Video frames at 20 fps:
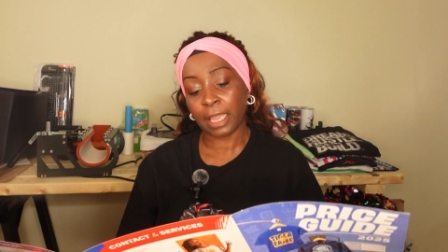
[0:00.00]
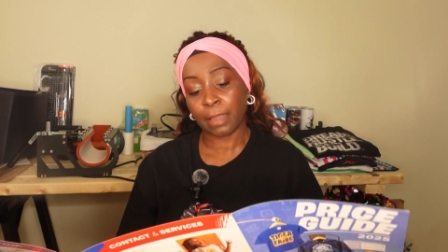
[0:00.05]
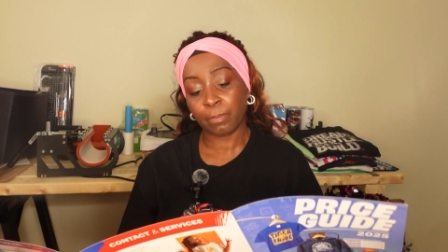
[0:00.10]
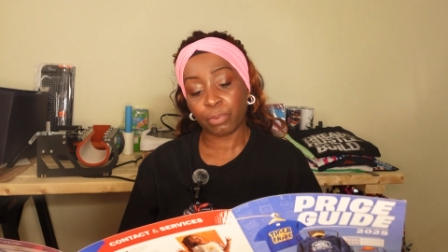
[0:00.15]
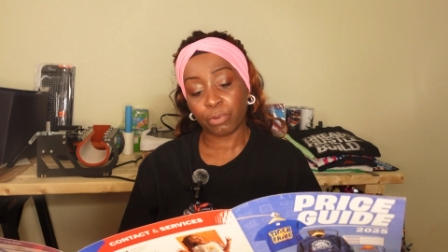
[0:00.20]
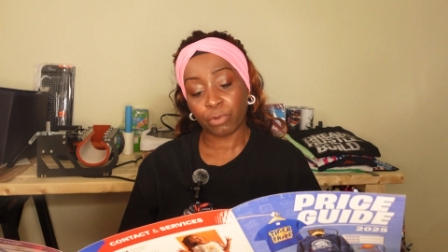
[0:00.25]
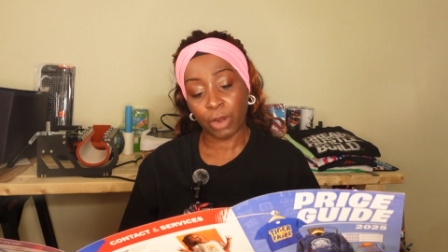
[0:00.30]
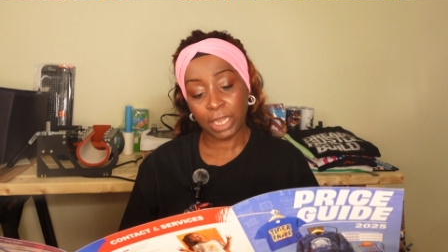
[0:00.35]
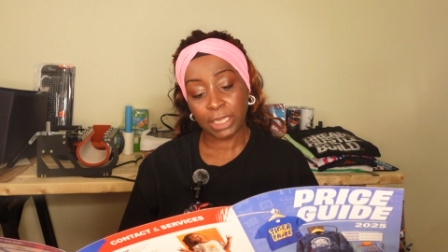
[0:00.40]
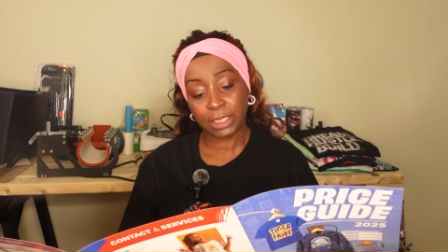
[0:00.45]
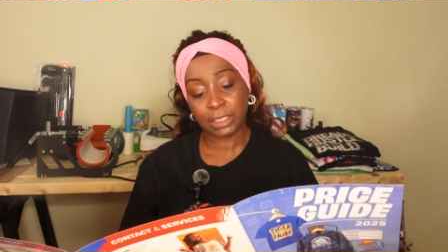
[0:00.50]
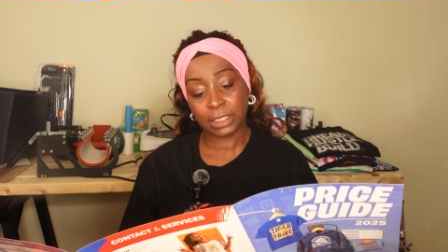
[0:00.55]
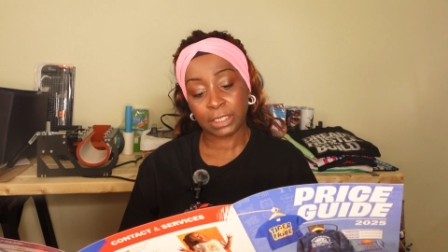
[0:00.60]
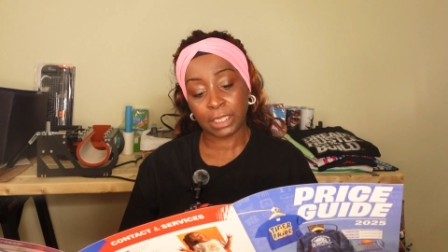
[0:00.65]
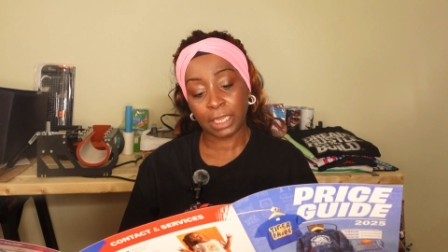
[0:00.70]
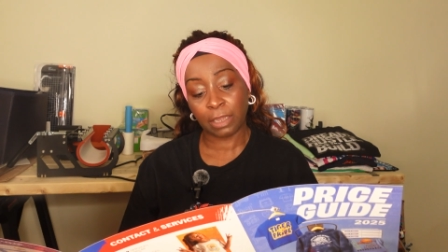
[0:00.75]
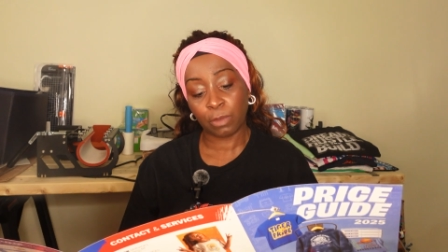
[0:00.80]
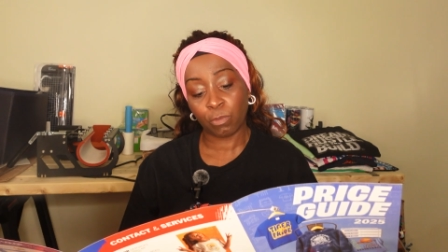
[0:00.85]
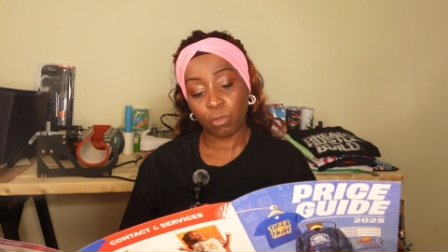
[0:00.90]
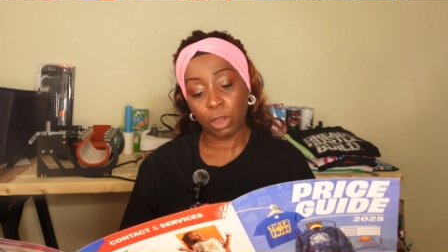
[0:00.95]
in
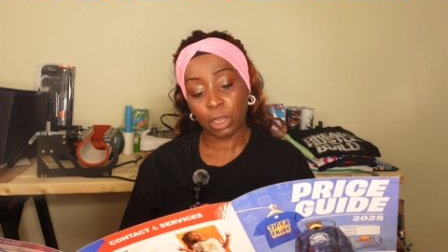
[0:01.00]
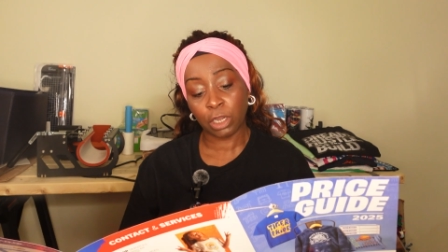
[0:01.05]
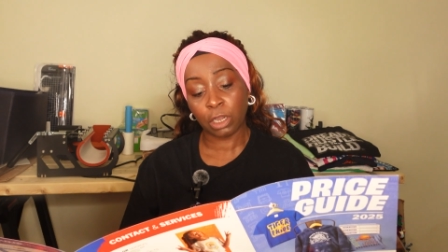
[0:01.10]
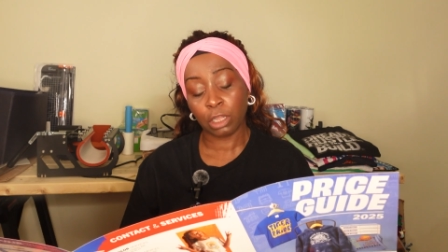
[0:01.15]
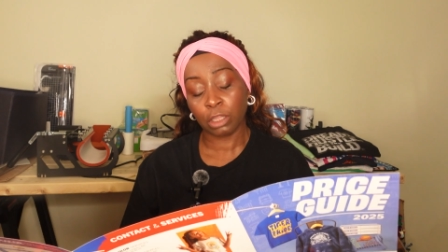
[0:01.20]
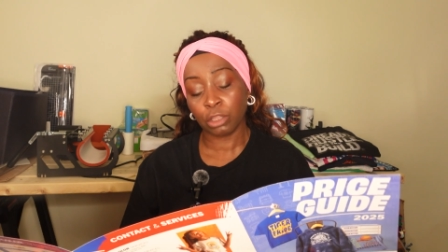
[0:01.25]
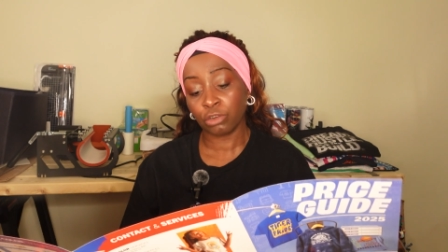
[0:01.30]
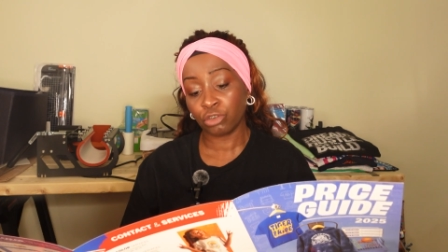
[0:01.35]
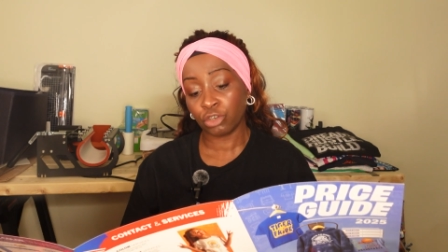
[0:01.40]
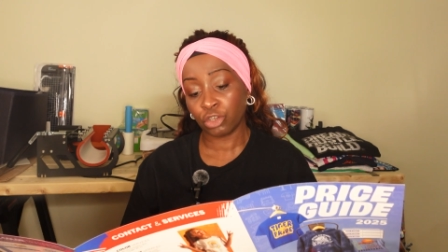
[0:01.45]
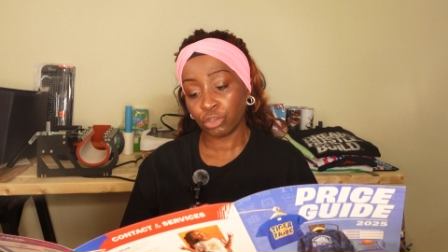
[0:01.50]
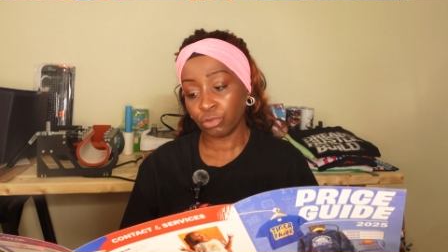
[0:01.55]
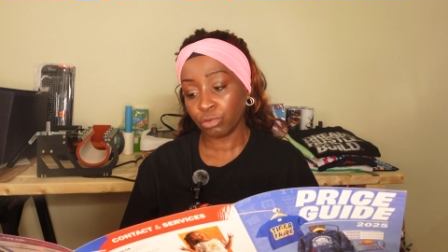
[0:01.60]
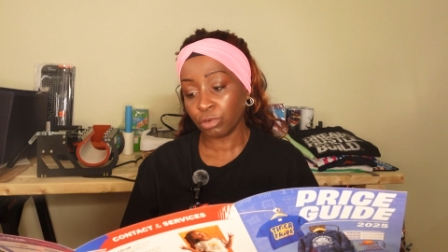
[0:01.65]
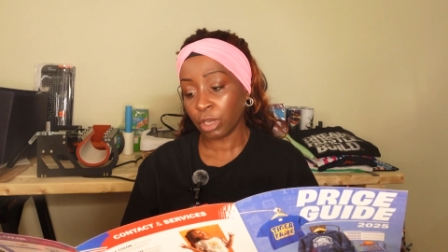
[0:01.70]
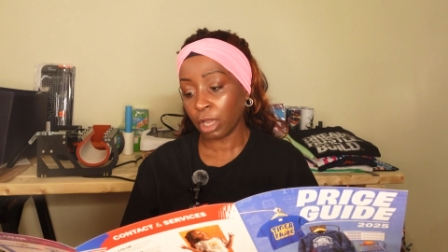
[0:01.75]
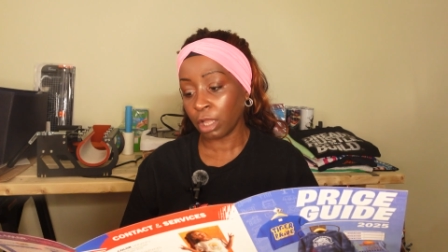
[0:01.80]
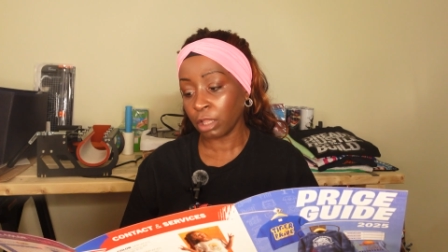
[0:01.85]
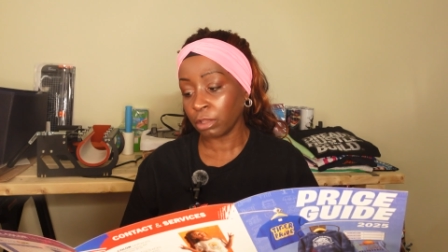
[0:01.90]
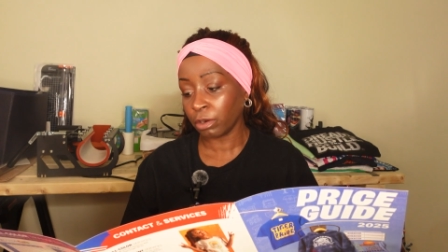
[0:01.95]
pricing, one color, two
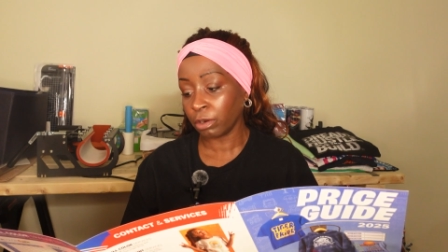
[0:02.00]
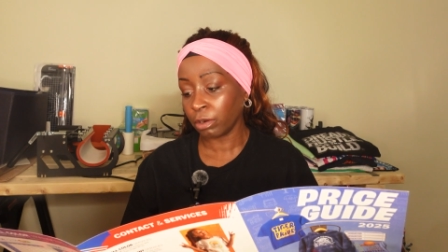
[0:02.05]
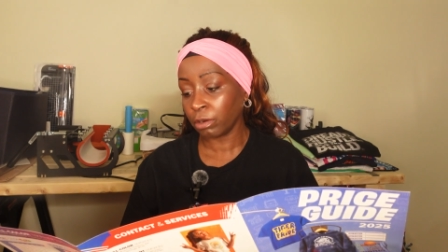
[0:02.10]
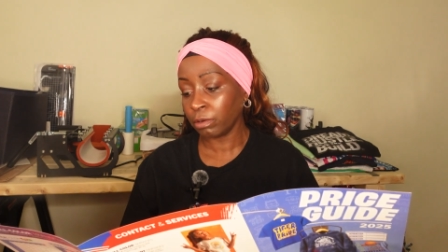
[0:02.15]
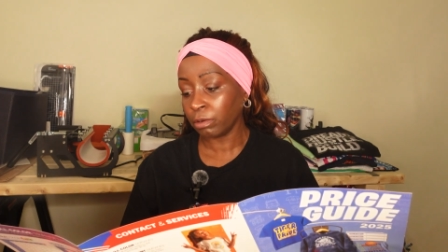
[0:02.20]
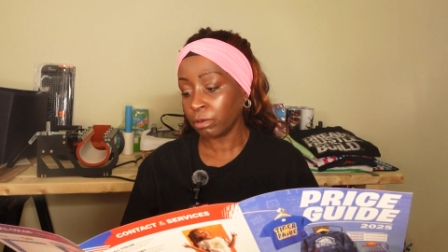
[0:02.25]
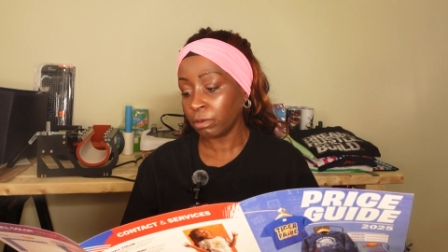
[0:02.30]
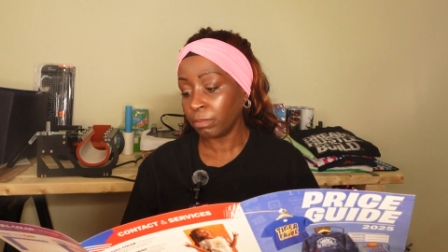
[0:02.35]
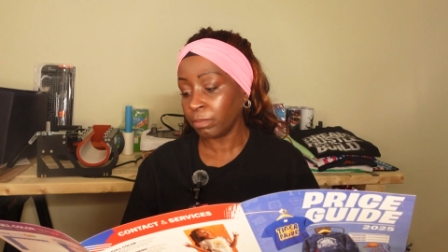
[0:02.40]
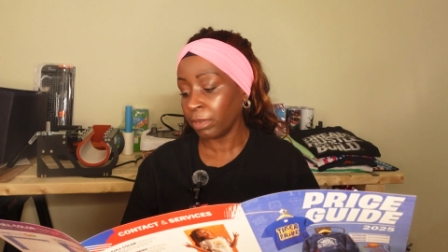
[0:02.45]
color,